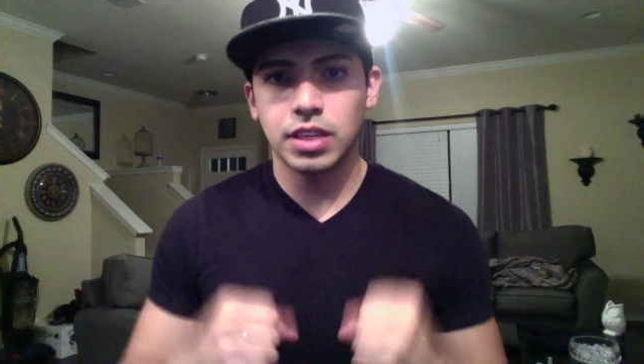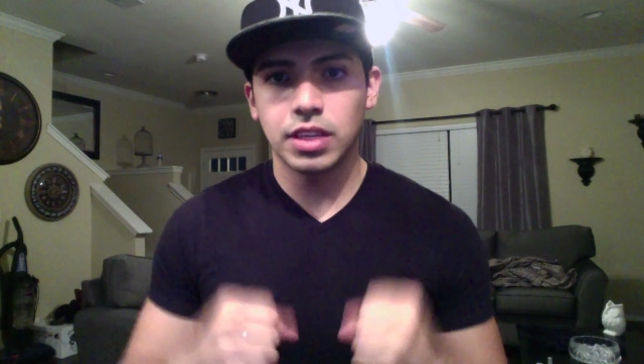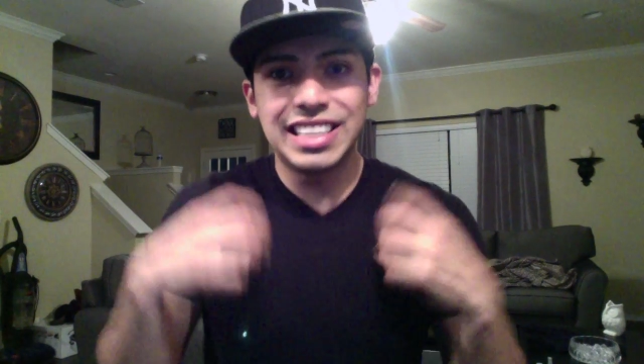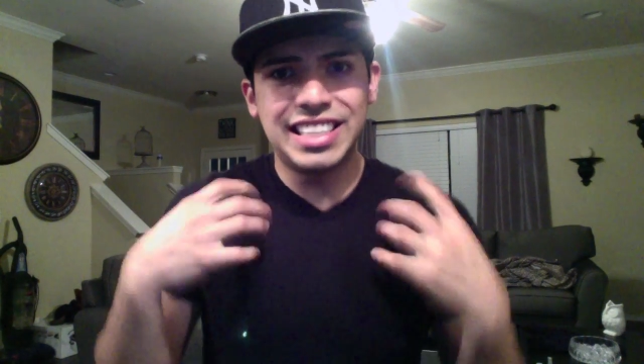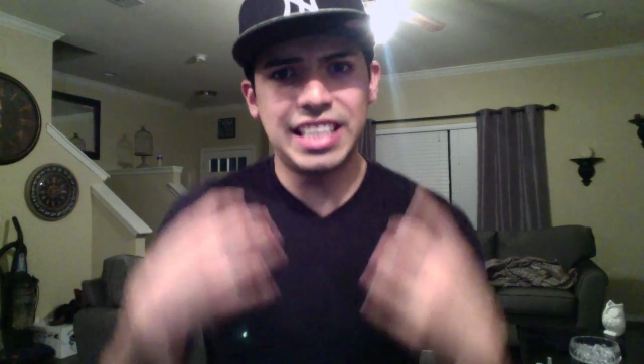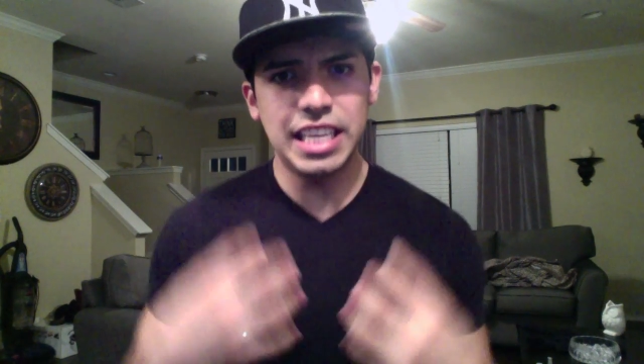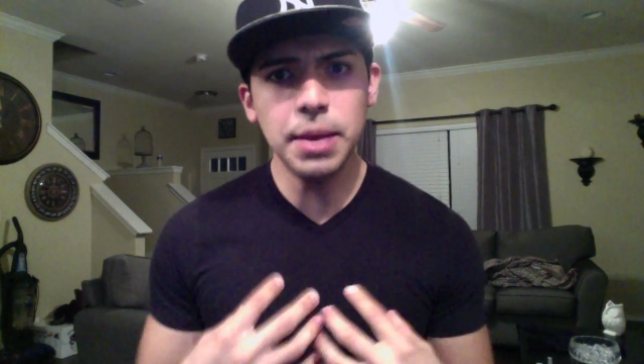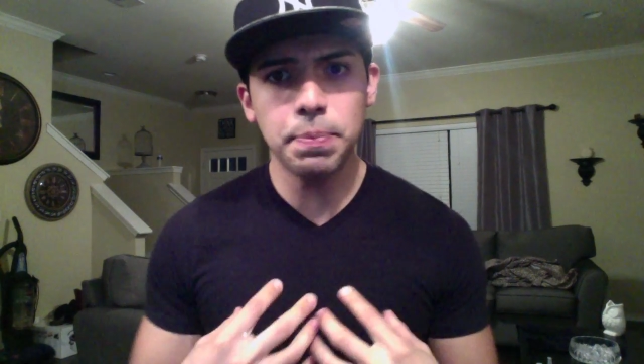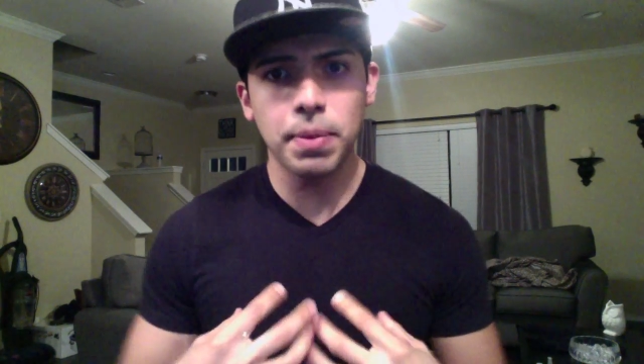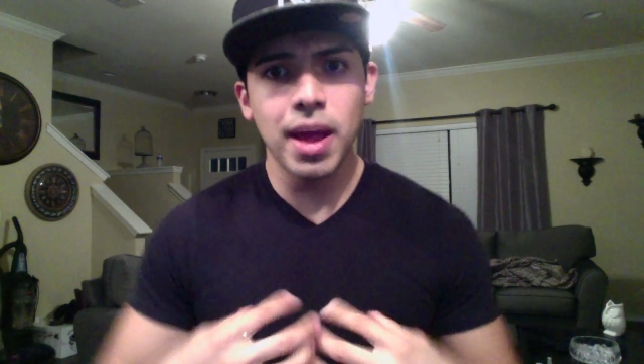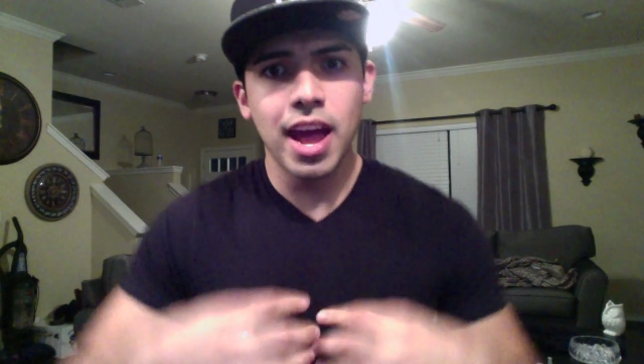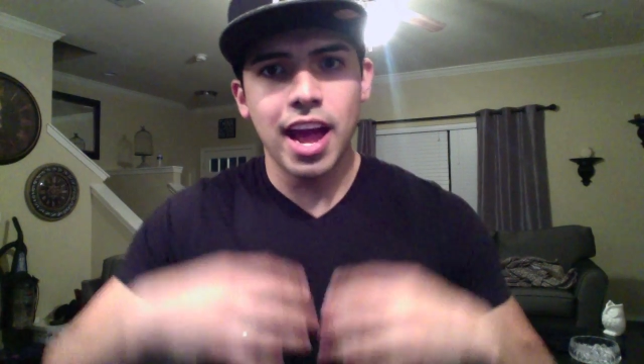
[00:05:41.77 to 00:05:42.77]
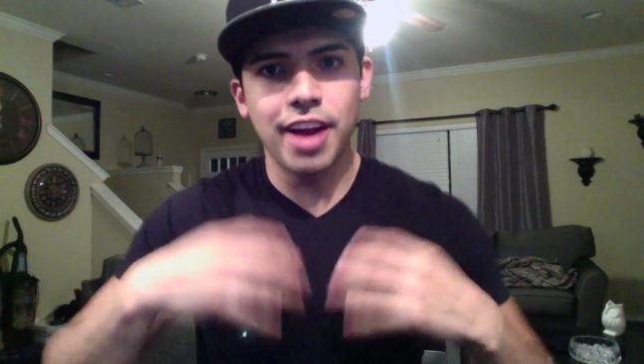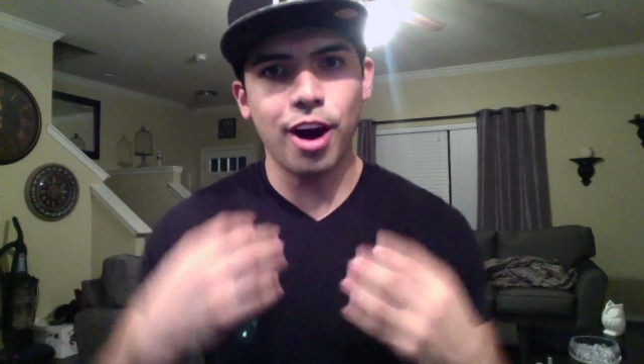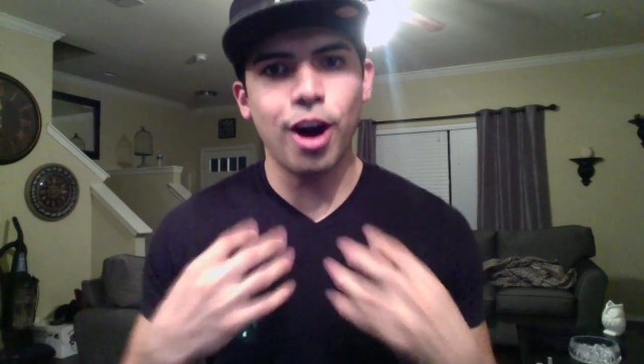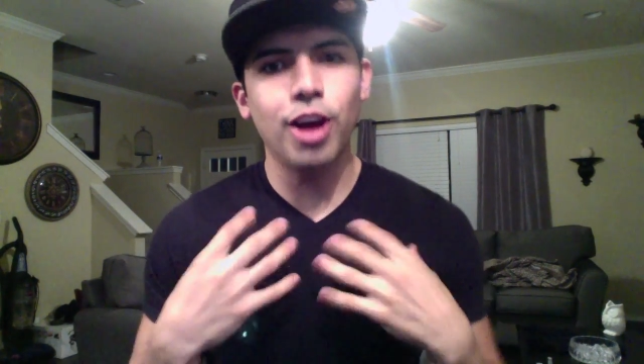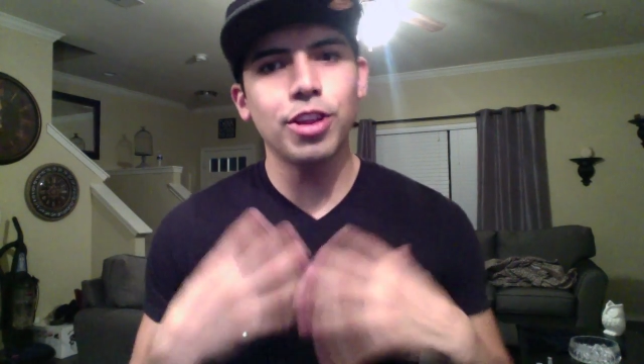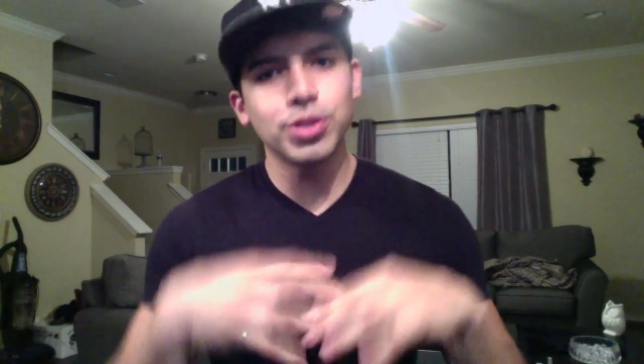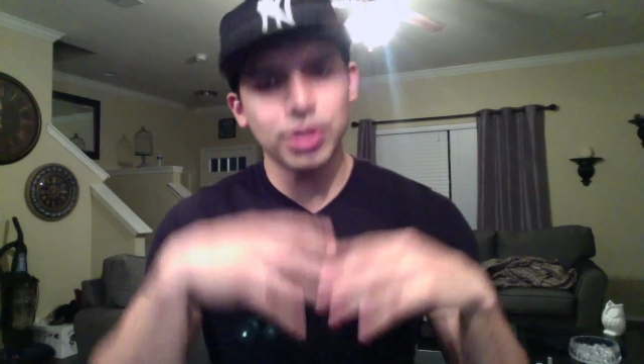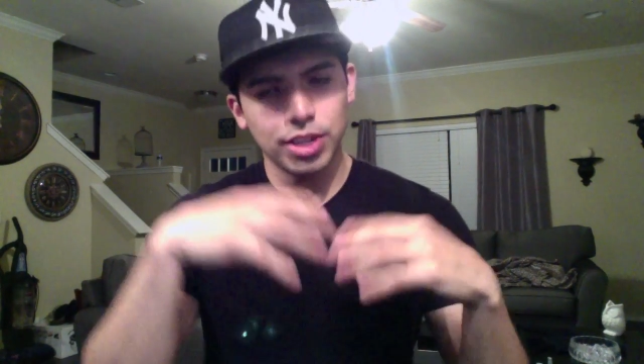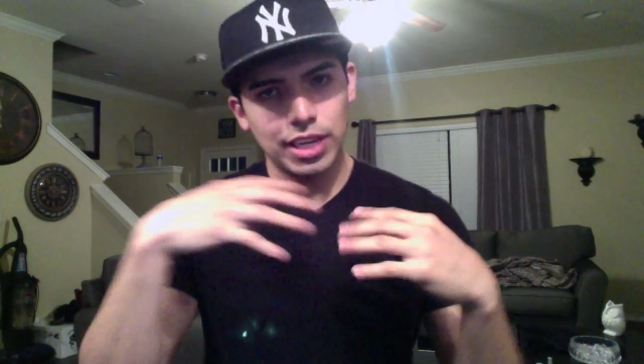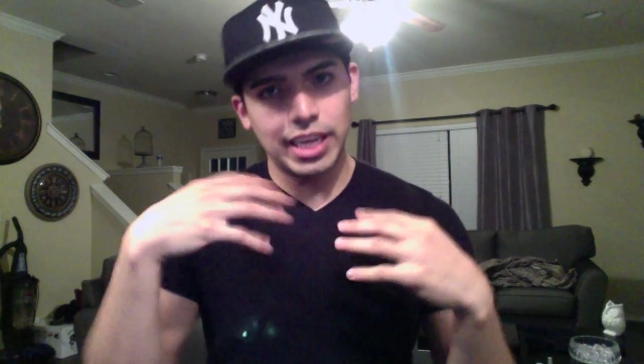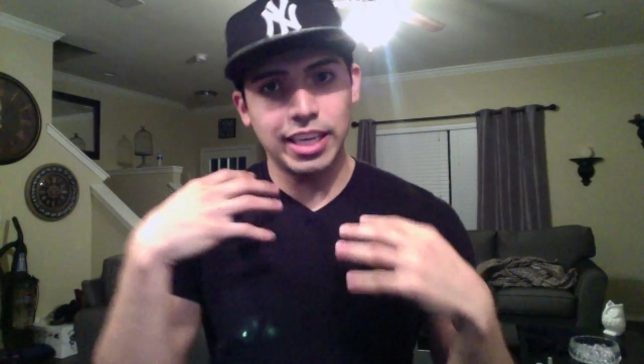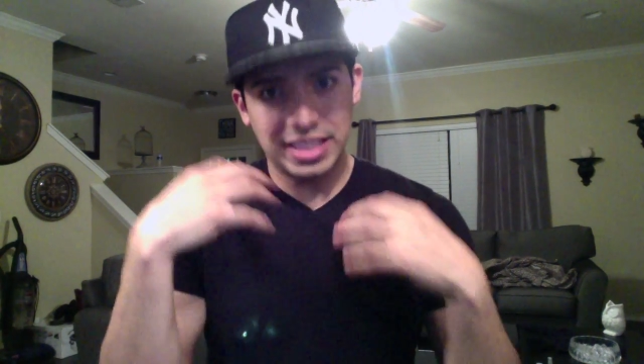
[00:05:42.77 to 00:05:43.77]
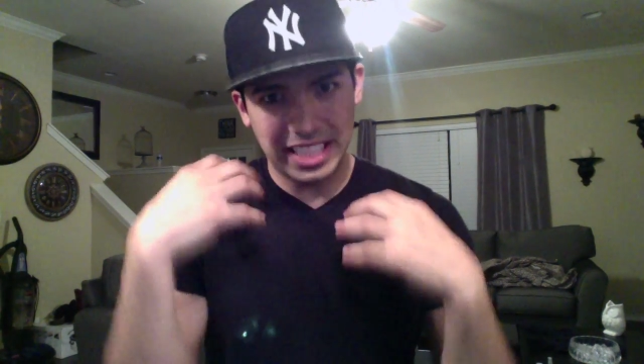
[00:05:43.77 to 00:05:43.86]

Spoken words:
deep, and all those, like,